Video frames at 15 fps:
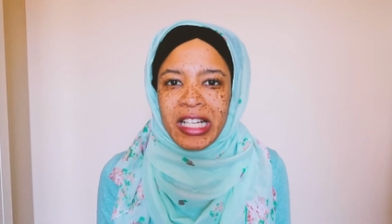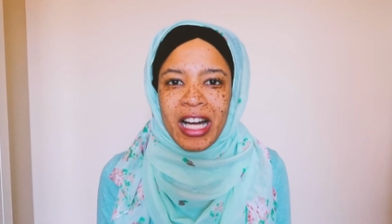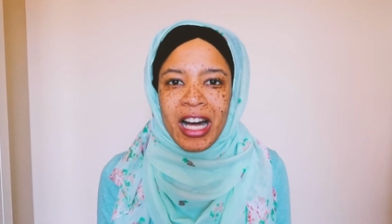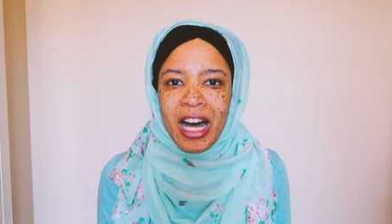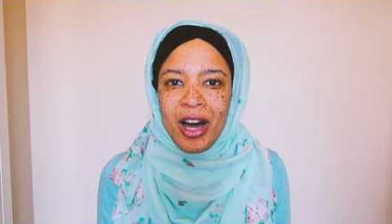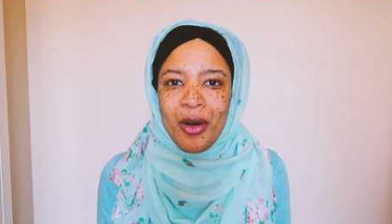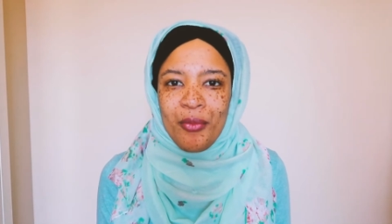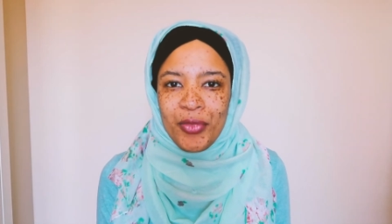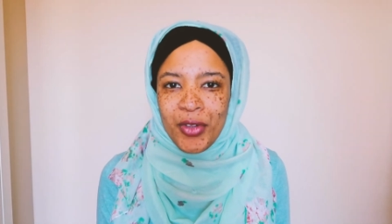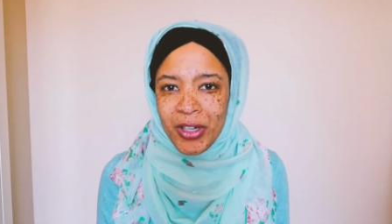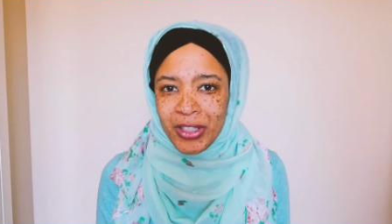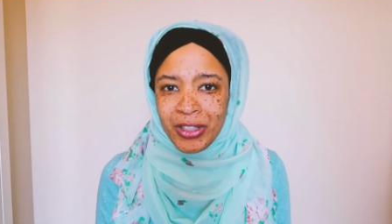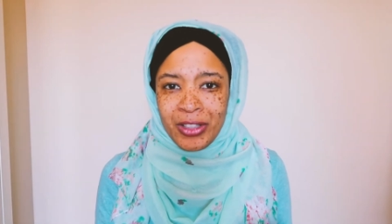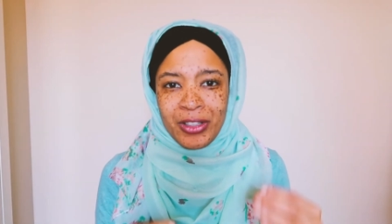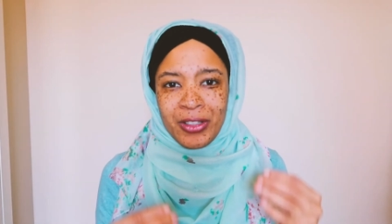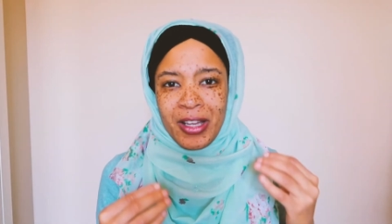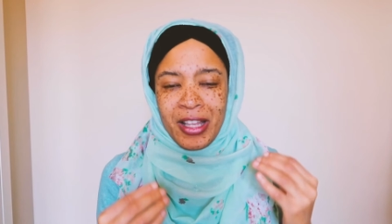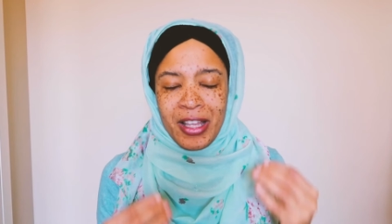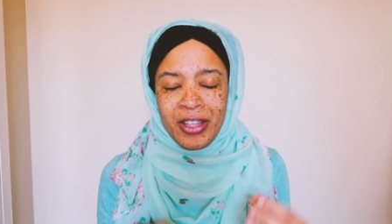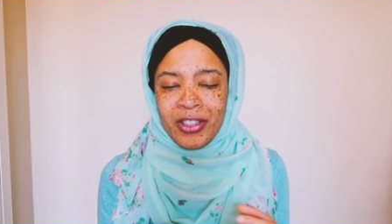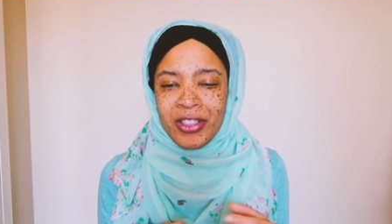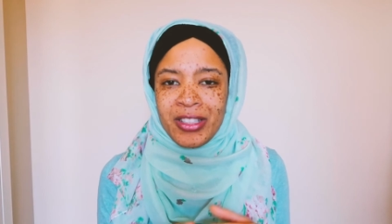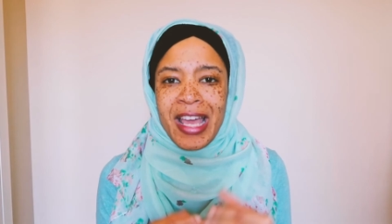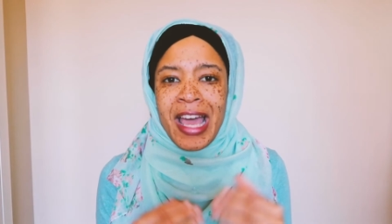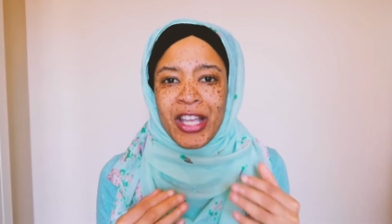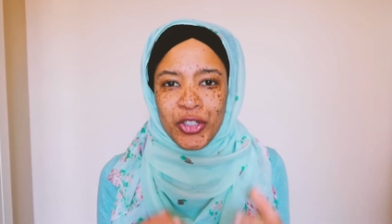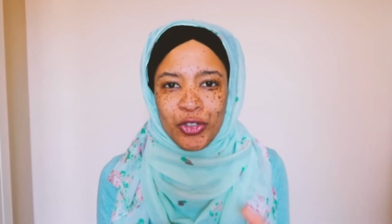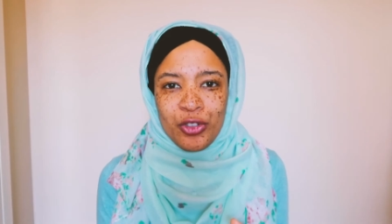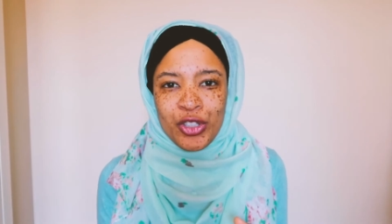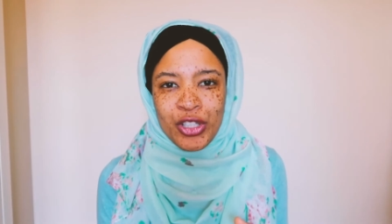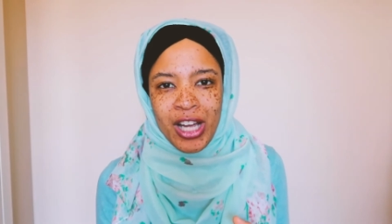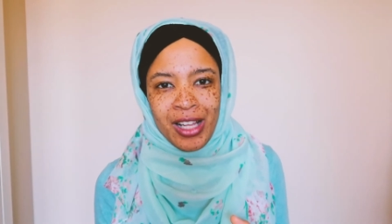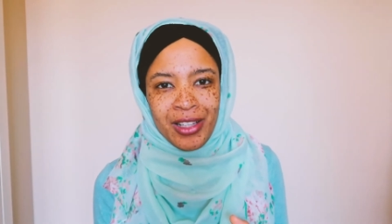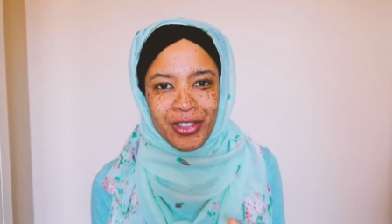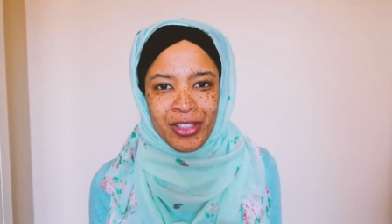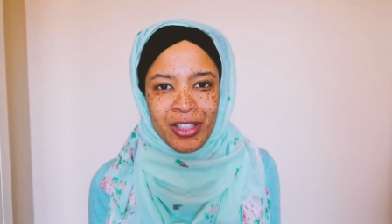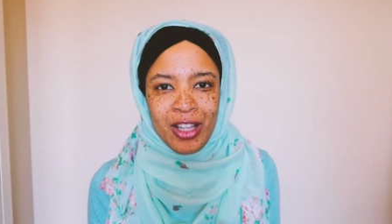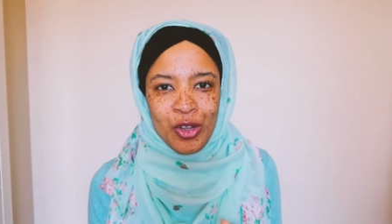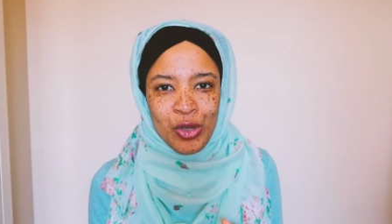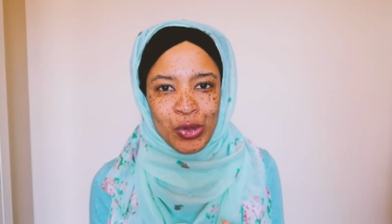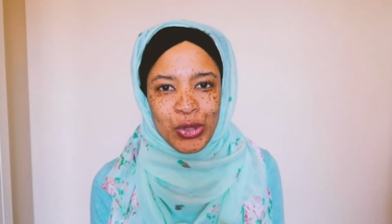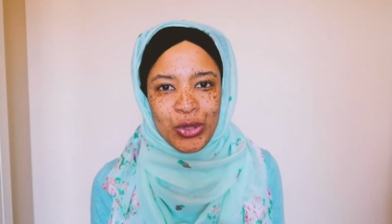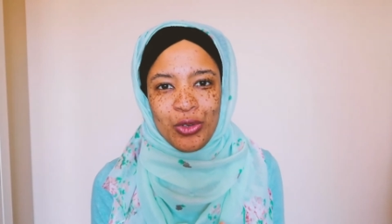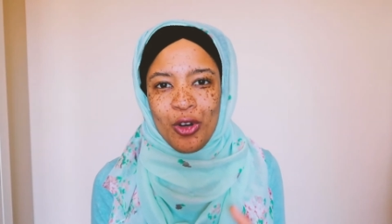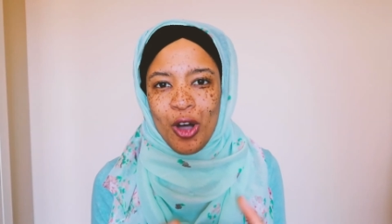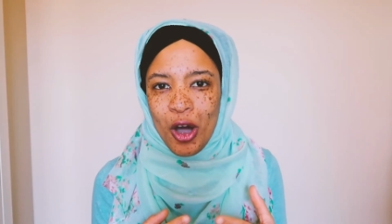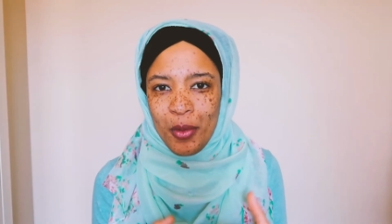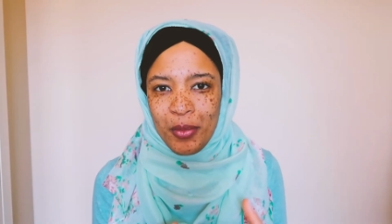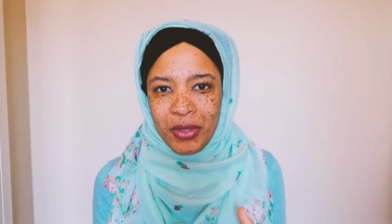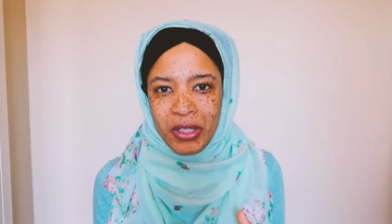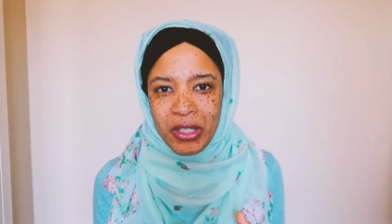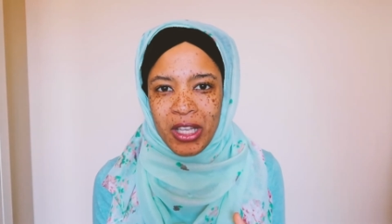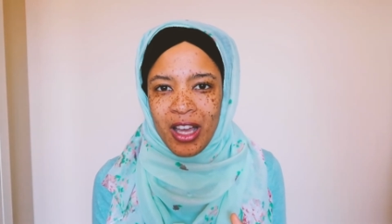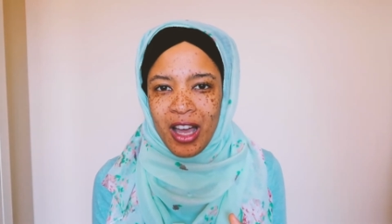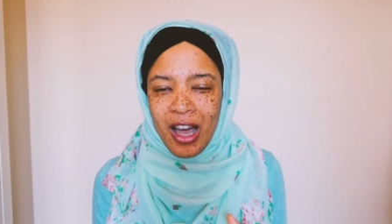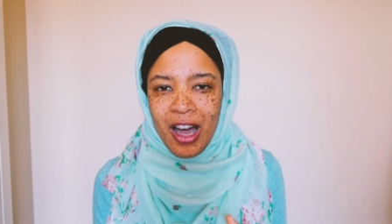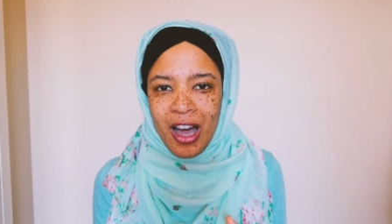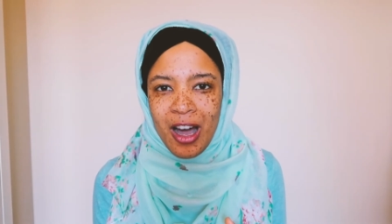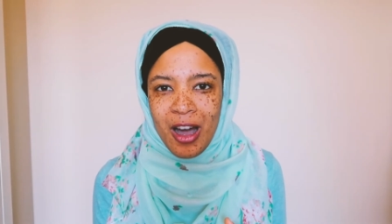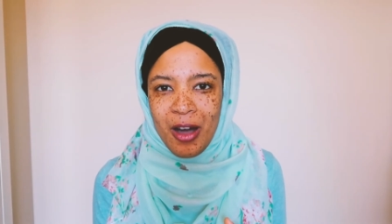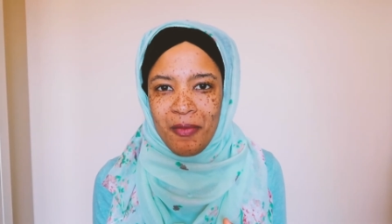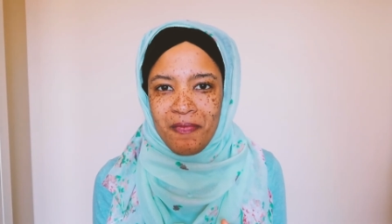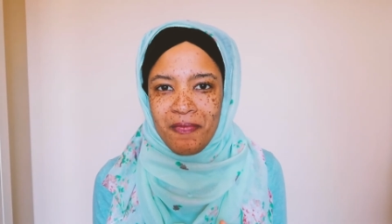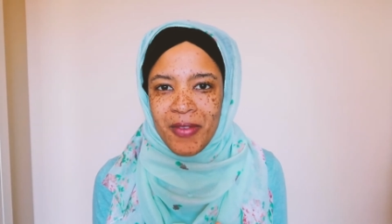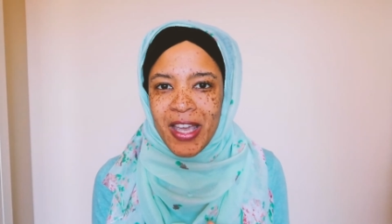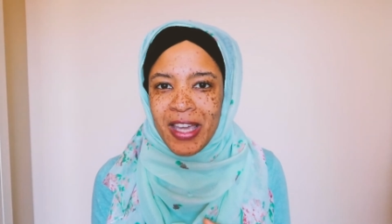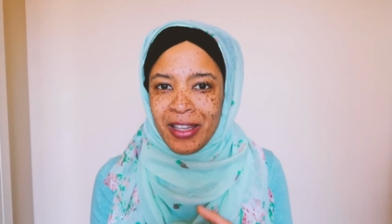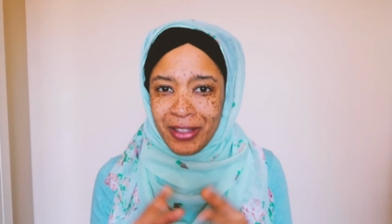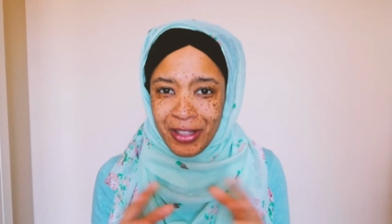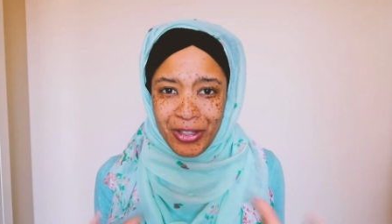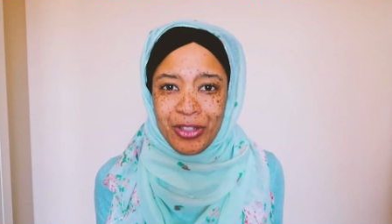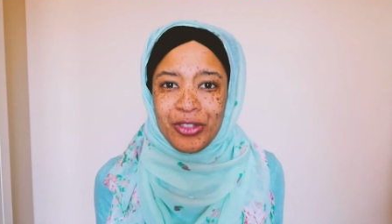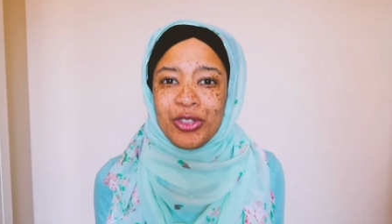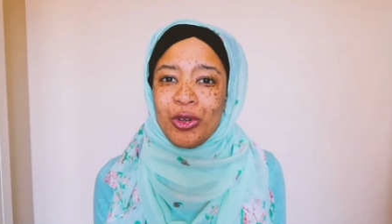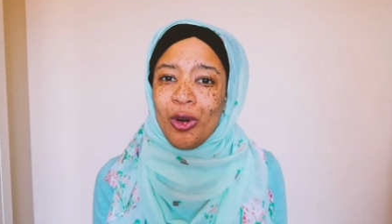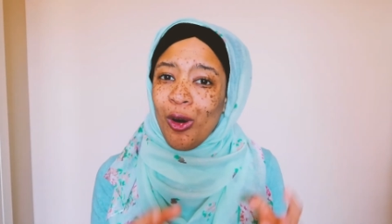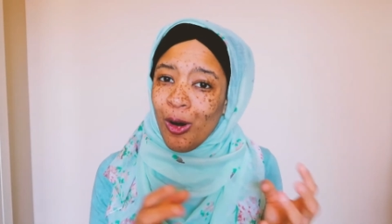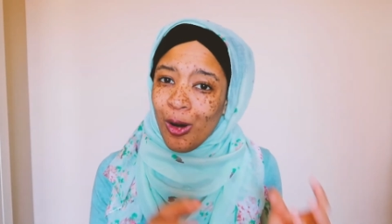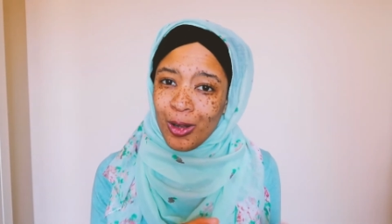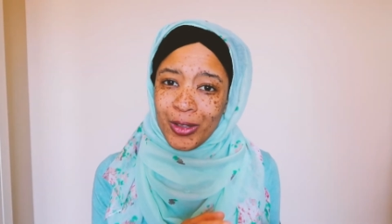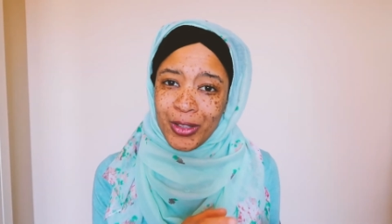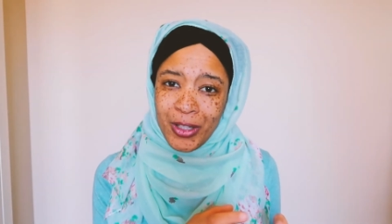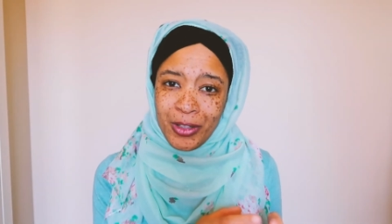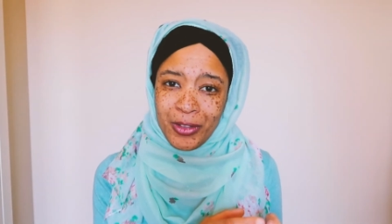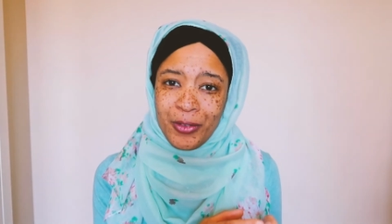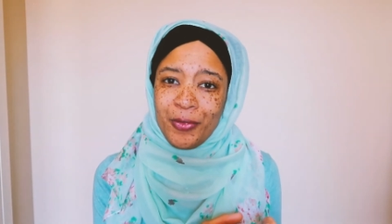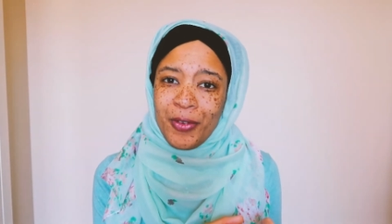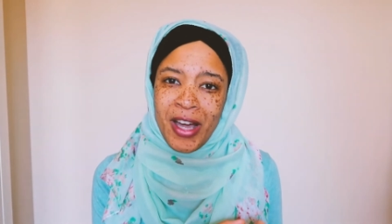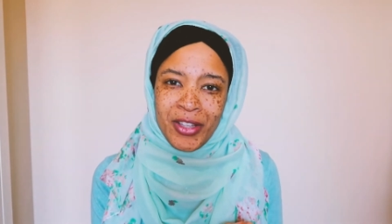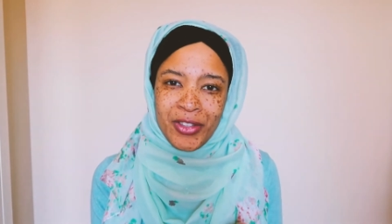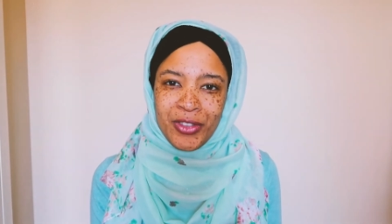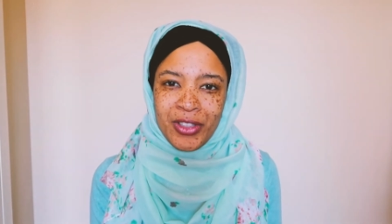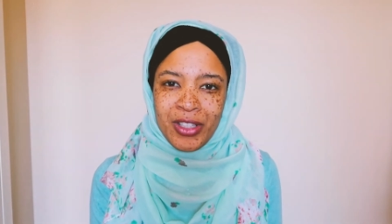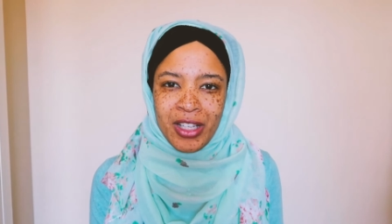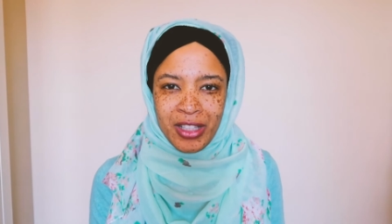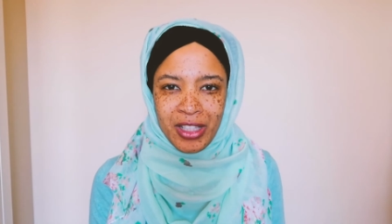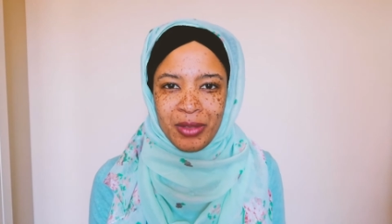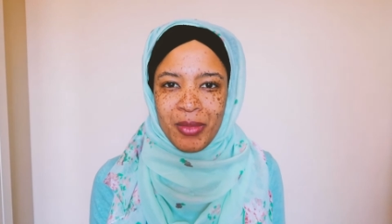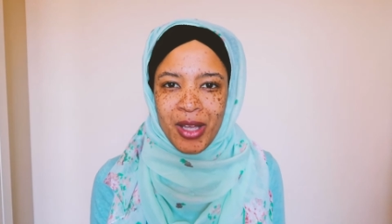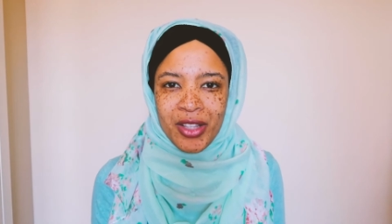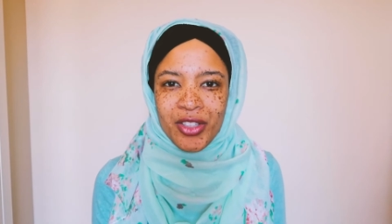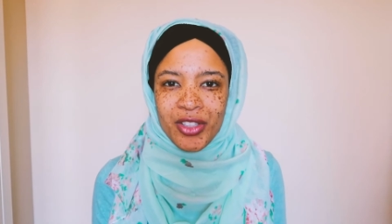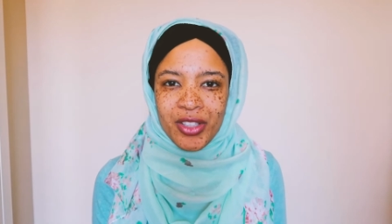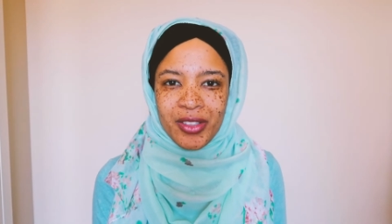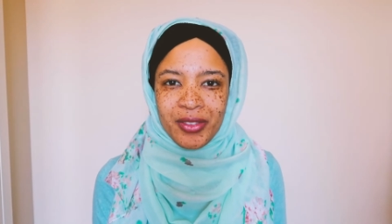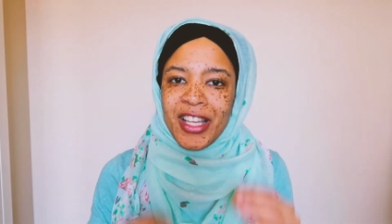there's an extra challenge that also comes in addition to all the other factors that I did mention.